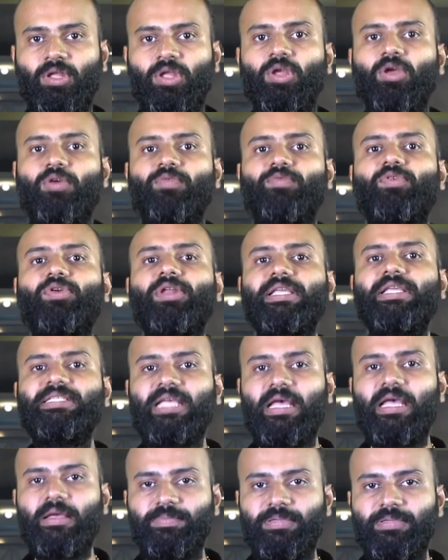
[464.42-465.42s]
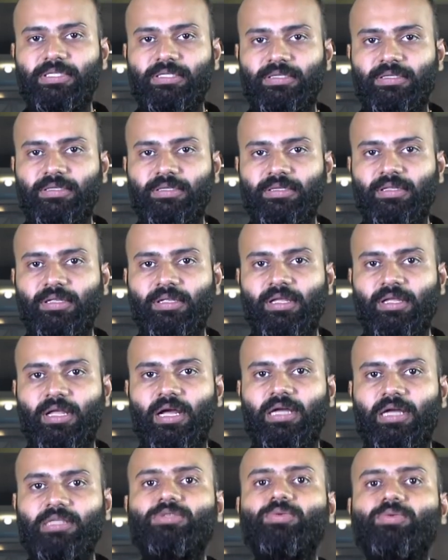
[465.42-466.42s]
For example,
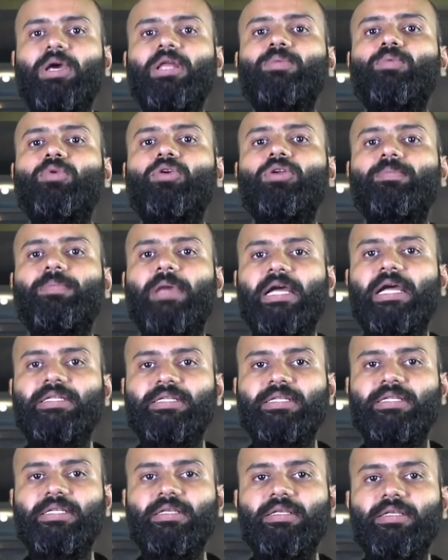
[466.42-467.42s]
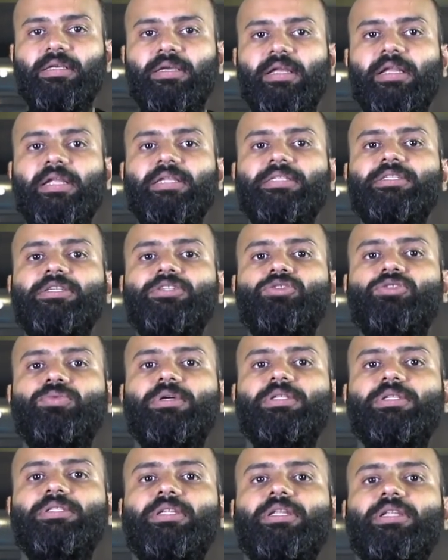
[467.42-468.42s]
a 12-volt battery connected to a
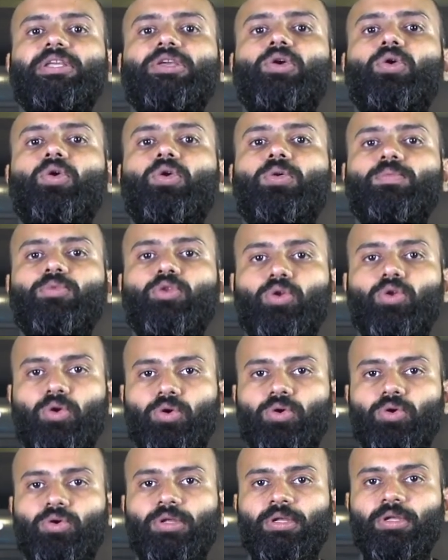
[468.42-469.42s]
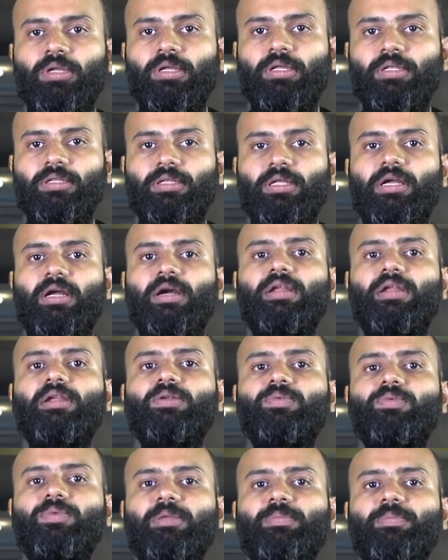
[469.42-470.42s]
3-ohm load, the current
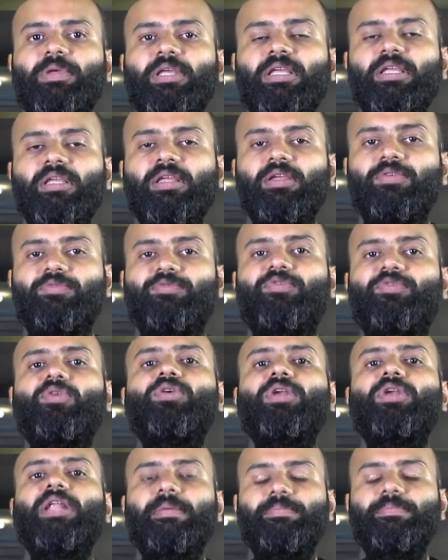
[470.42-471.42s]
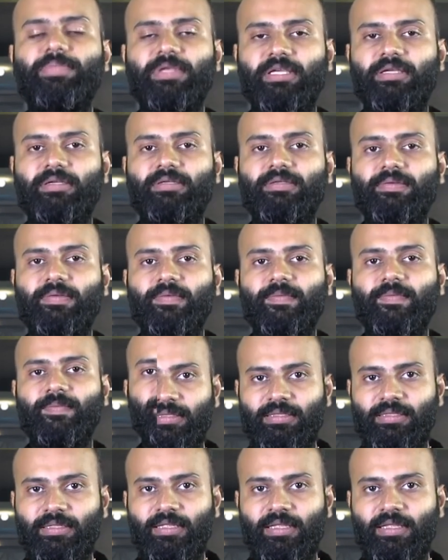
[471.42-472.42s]
will be 4 ampere.
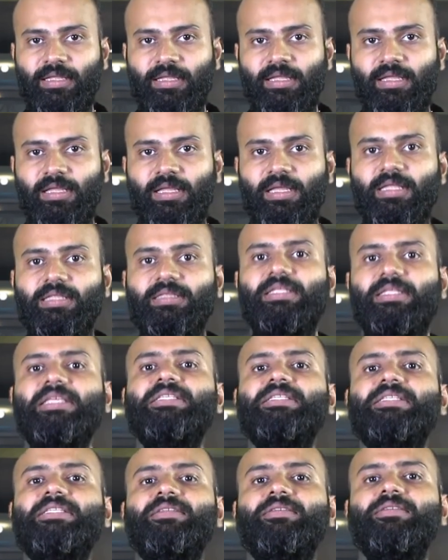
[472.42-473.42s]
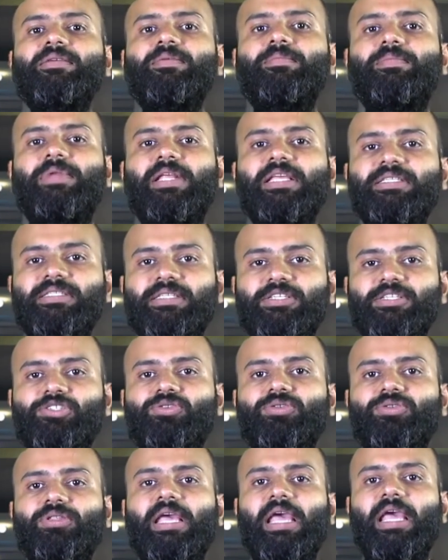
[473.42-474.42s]
This brings us to
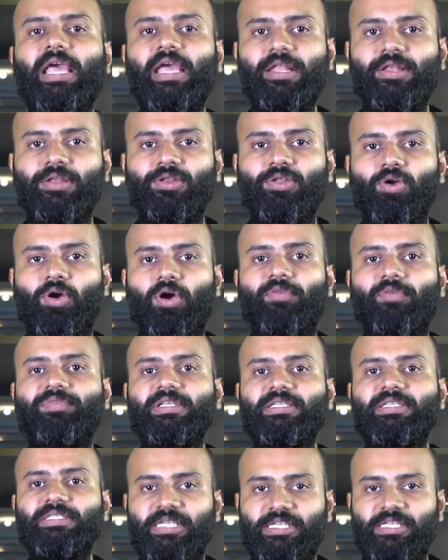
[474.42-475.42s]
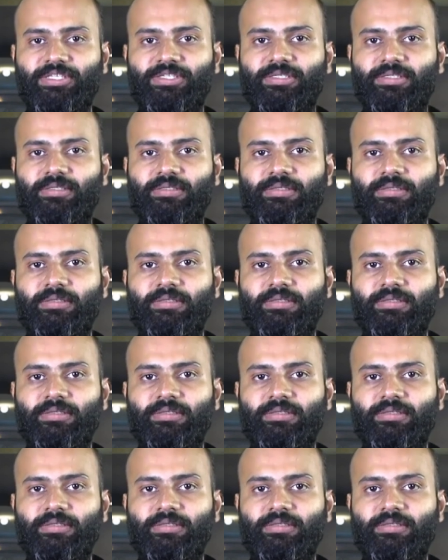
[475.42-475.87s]
the end of this session.